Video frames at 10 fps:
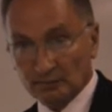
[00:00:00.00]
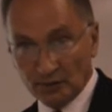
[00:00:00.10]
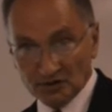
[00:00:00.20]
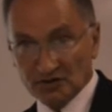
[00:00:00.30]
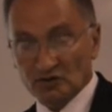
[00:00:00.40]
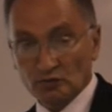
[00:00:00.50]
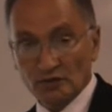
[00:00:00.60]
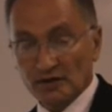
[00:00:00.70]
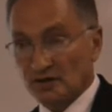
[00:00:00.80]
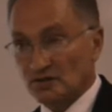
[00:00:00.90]
process
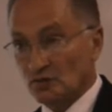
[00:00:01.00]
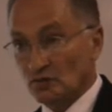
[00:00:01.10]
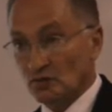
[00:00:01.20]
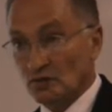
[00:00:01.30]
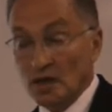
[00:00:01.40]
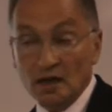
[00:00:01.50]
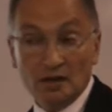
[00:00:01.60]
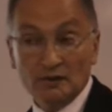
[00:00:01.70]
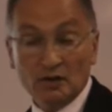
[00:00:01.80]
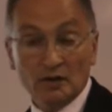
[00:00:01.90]
workers, or
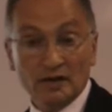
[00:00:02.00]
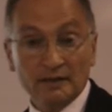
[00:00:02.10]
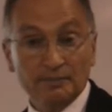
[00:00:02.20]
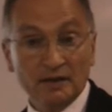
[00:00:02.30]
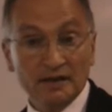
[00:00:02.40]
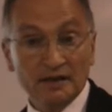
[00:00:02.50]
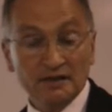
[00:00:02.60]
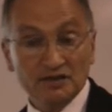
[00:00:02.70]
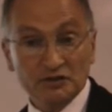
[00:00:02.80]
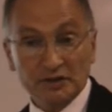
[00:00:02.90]
not liked by
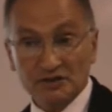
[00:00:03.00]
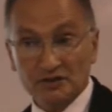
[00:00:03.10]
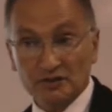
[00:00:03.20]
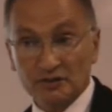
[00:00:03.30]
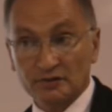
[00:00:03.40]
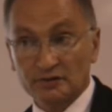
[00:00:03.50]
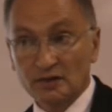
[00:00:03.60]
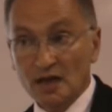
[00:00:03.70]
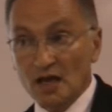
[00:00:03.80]
construction crew